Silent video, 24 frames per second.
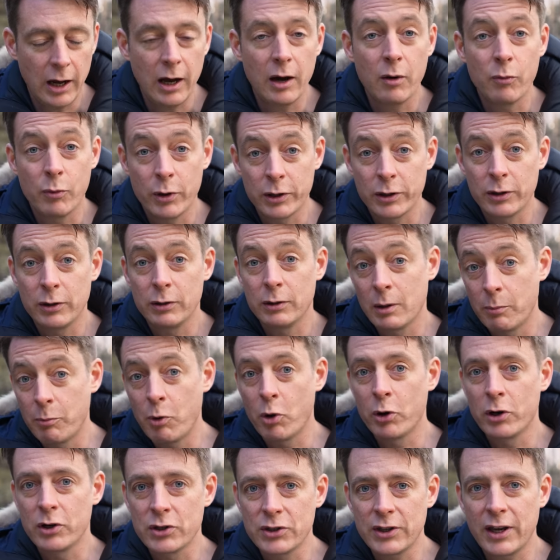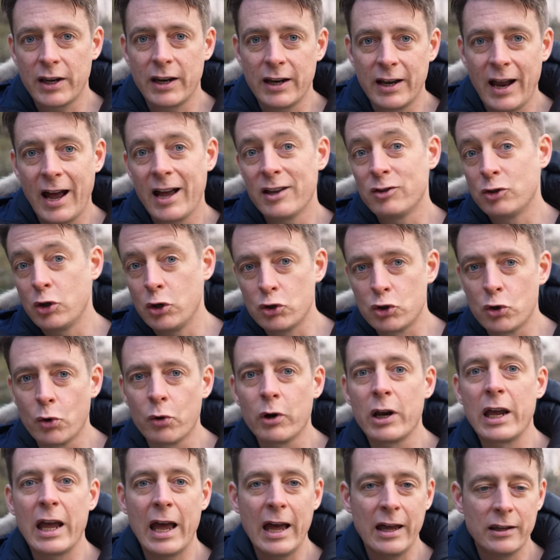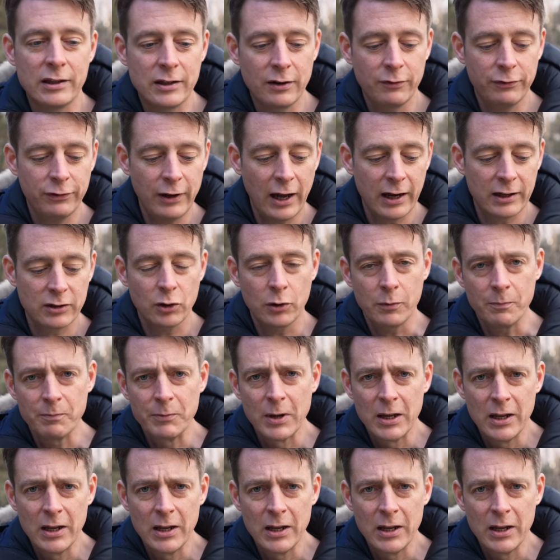with the borders that it had de jure and de facto.